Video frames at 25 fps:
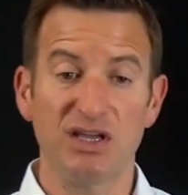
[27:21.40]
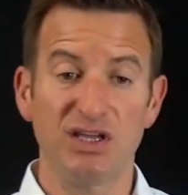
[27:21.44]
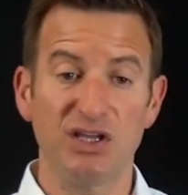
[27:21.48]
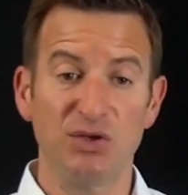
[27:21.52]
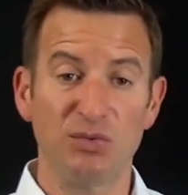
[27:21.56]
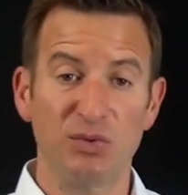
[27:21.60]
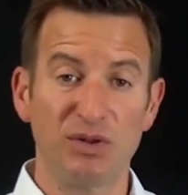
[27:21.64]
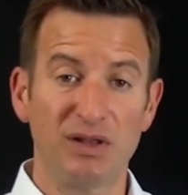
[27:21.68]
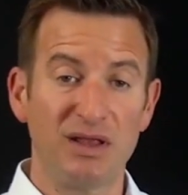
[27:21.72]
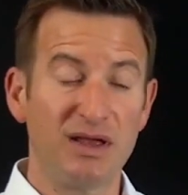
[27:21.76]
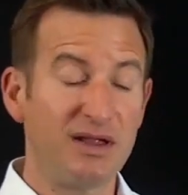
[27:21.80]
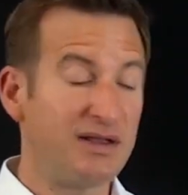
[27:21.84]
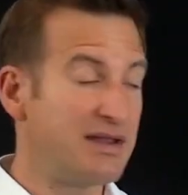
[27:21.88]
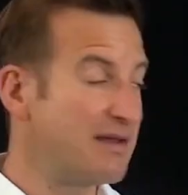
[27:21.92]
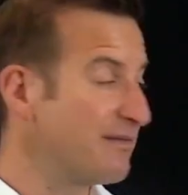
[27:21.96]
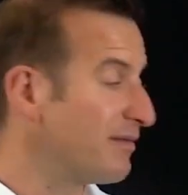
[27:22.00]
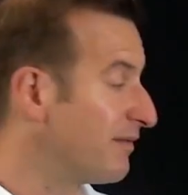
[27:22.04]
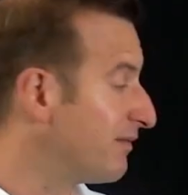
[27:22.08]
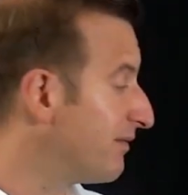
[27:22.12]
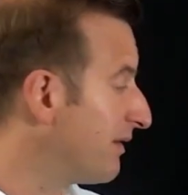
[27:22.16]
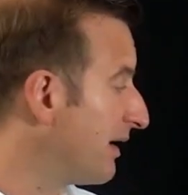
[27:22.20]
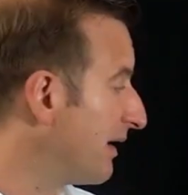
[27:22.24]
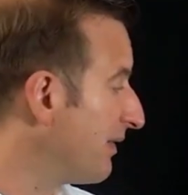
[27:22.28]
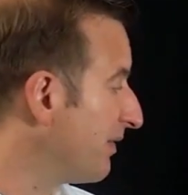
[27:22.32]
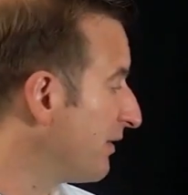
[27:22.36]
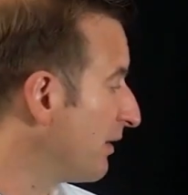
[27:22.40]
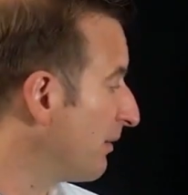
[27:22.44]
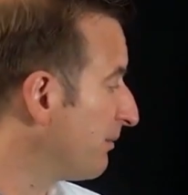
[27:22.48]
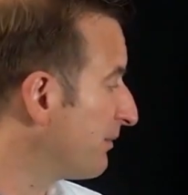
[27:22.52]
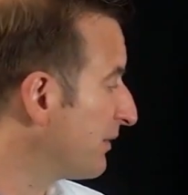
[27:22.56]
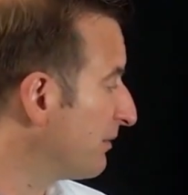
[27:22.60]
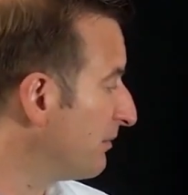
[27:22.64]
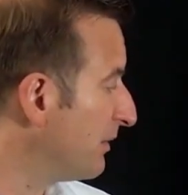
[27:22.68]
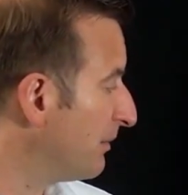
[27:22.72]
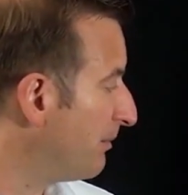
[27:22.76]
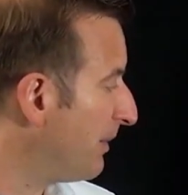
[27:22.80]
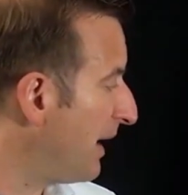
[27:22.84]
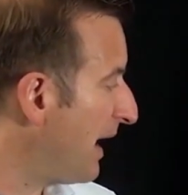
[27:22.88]
you will never find the
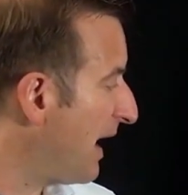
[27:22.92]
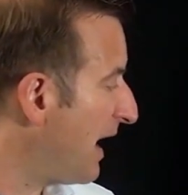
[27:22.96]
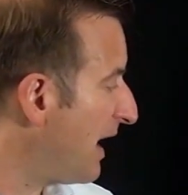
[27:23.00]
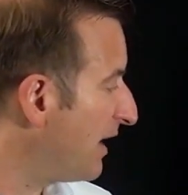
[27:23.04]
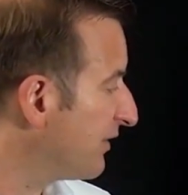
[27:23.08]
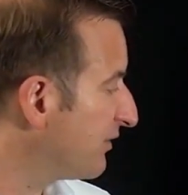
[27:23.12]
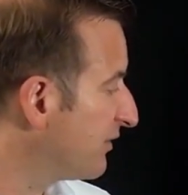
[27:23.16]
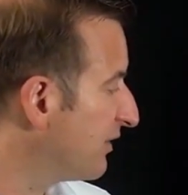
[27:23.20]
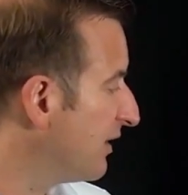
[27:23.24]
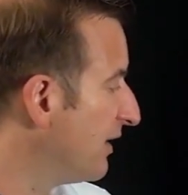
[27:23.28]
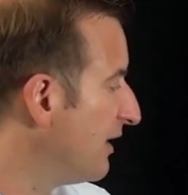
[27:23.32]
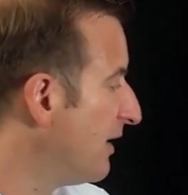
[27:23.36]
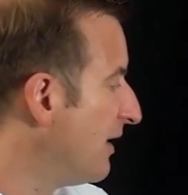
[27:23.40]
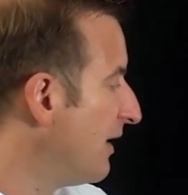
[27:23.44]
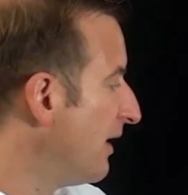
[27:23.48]
optimal path.